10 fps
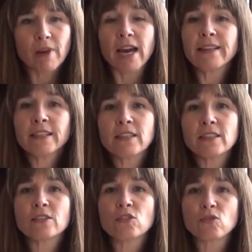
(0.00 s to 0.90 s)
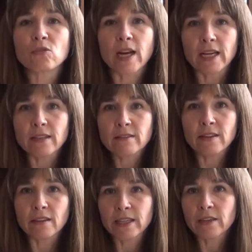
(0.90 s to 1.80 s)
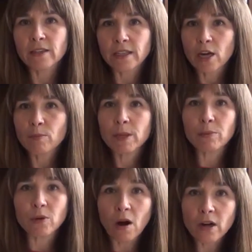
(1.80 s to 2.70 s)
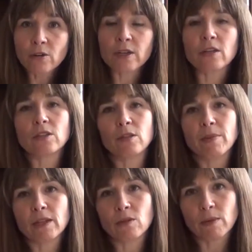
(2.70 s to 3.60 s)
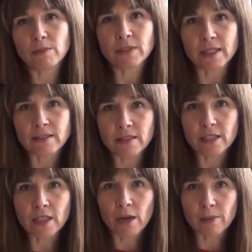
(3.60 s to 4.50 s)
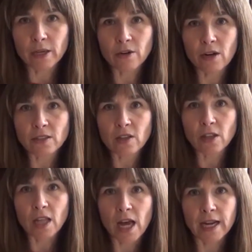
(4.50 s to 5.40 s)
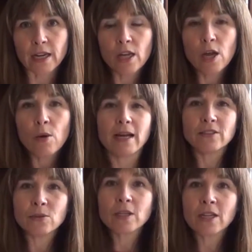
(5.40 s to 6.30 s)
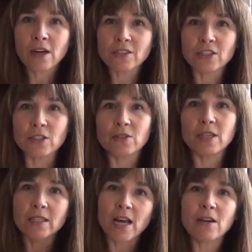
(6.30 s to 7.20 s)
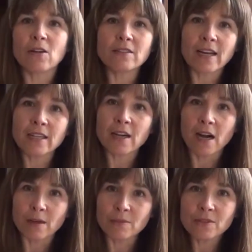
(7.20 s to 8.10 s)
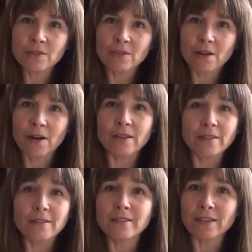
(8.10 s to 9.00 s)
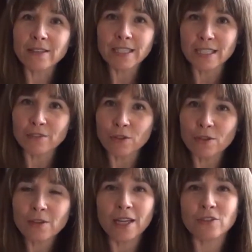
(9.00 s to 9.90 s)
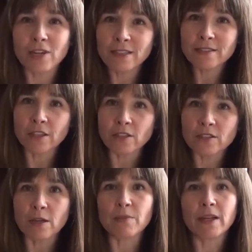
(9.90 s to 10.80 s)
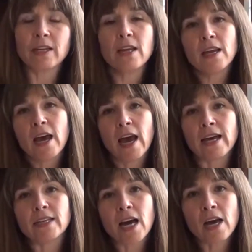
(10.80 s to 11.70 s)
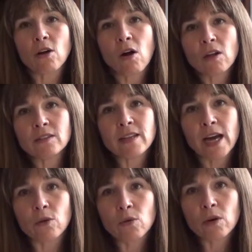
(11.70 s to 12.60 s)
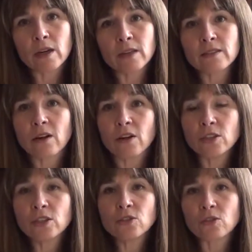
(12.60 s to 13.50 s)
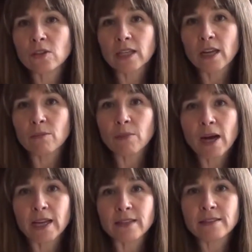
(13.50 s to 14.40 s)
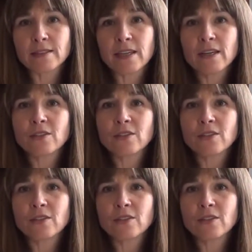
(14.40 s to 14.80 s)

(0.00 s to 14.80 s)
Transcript: I think that this is great to hear that young people are critical about the websites that they're coming across online. I do want to caution you that not all .coms are necessarily evil and trying to sell you something, and not all .orgs are neutral and unbiased.